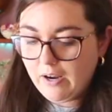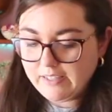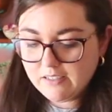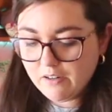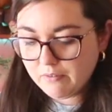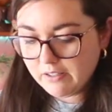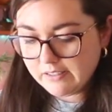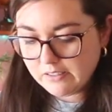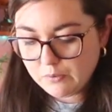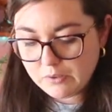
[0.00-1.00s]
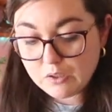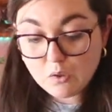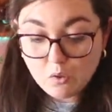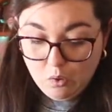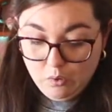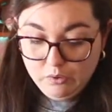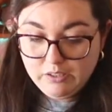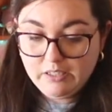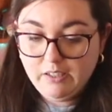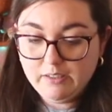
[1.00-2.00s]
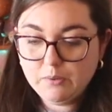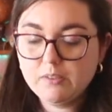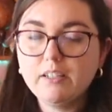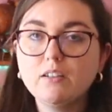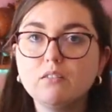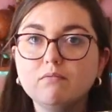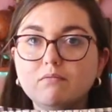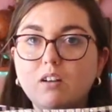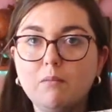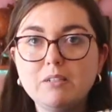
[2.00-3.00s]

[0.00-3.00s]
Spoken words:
I did not realize this was gold. I thought this was like not